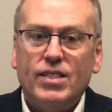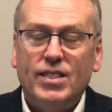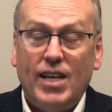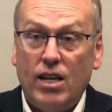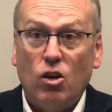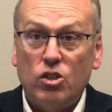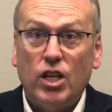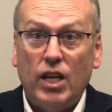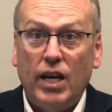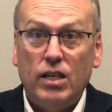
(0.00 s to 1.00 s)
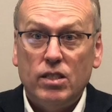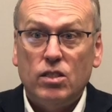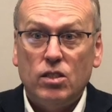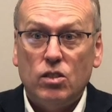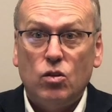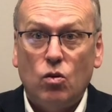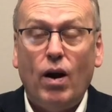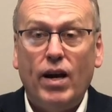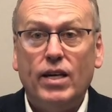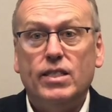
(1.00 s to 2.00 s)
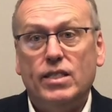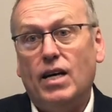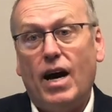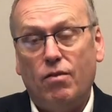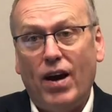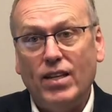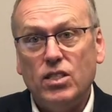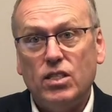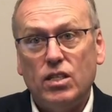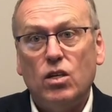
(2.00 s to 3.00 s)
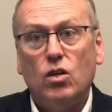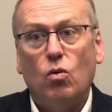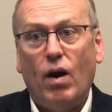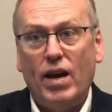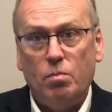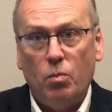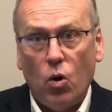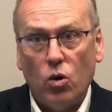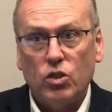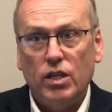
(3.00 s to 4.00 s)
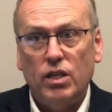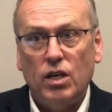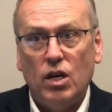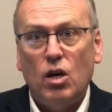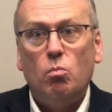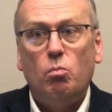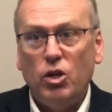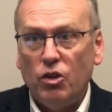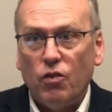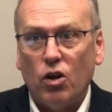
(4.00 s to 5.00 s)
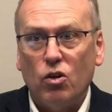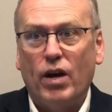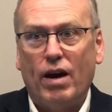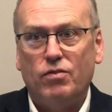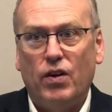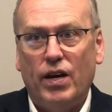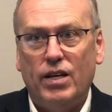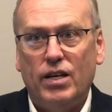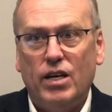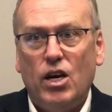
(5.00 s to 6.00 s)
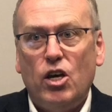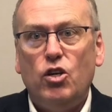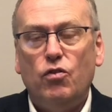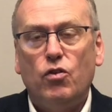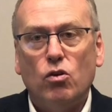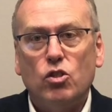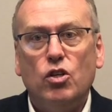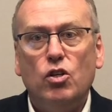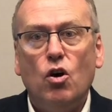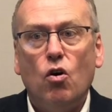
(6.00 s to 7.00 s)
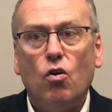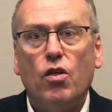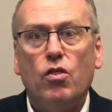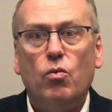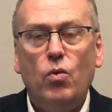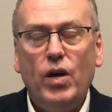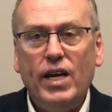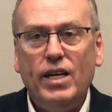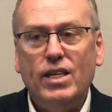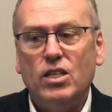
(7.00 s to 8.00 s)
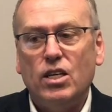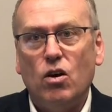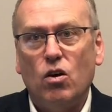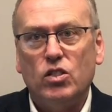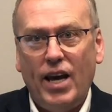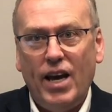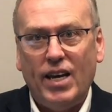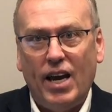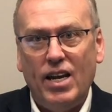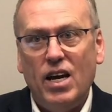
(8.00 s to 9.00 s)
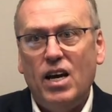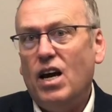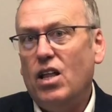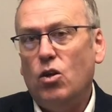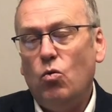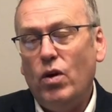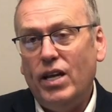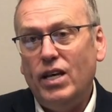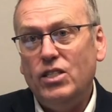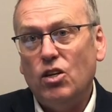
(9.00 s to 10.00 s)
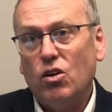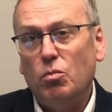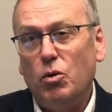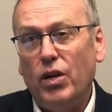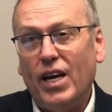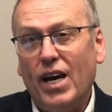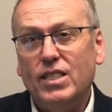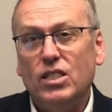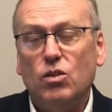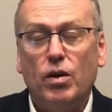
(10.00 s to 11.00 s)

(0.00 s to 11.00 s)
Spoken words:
technologically quite advanced, quite important, but you've got to look after it. You've got to know that the readings that you're taking and the readings you're communicating to